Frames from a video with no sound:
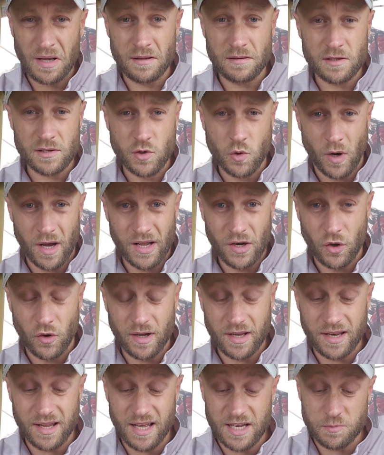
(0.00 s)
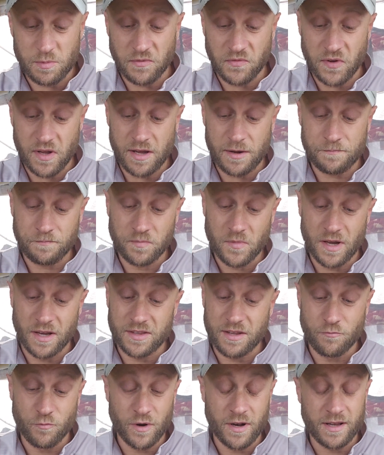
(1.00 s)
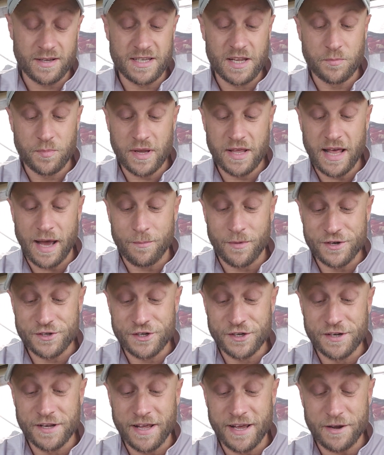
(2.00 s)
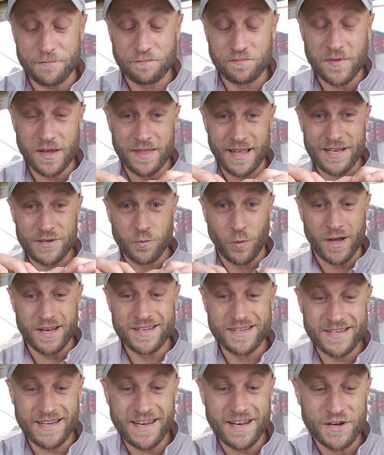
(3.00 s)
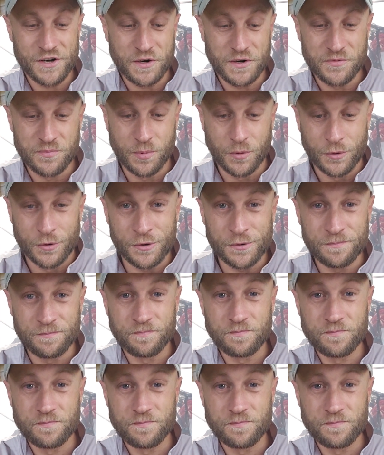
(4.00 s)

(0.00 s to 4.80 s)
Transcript: There's quite a lot in there, to be fair. I didn't realise there'd be that much in there. And that's one tin, and I bought